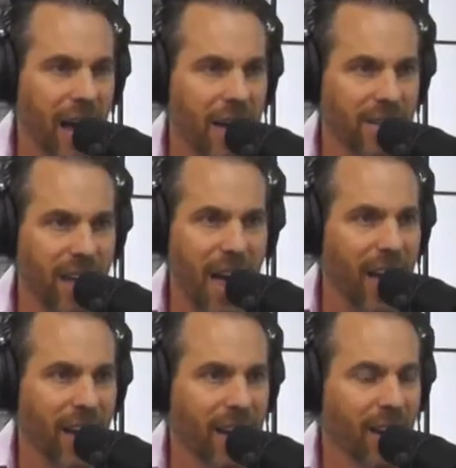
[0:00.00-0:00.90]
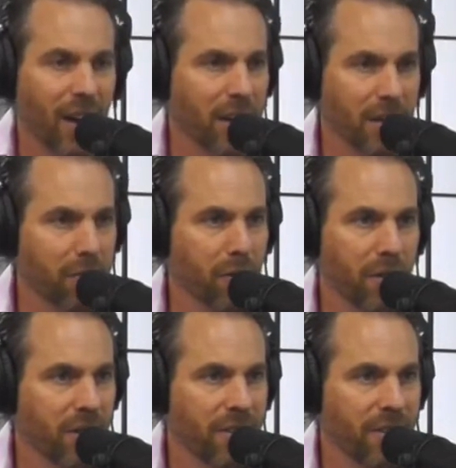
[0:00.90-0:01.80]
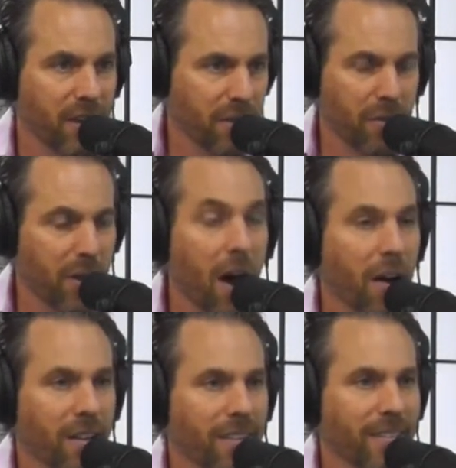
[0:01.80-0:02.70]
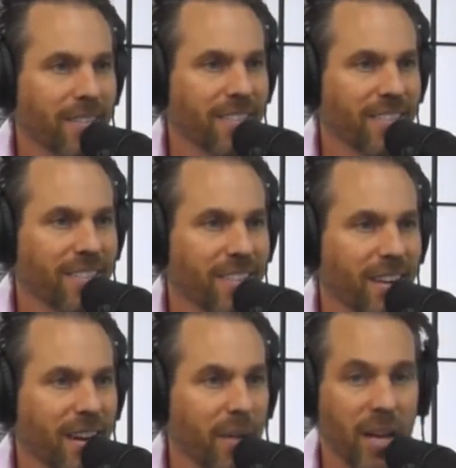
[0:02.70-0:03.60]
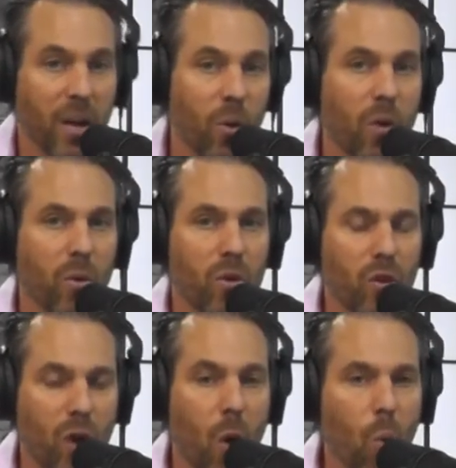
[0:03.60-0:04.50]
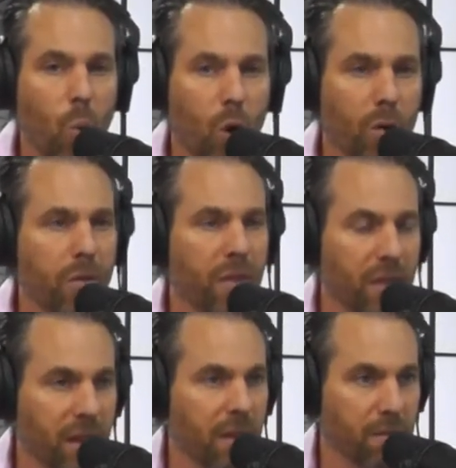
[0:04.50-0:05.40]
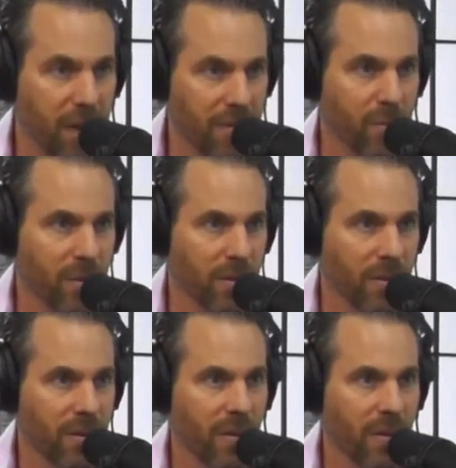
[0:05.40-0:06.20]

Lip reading: and day a different dog. I mean, it was so worth the investment.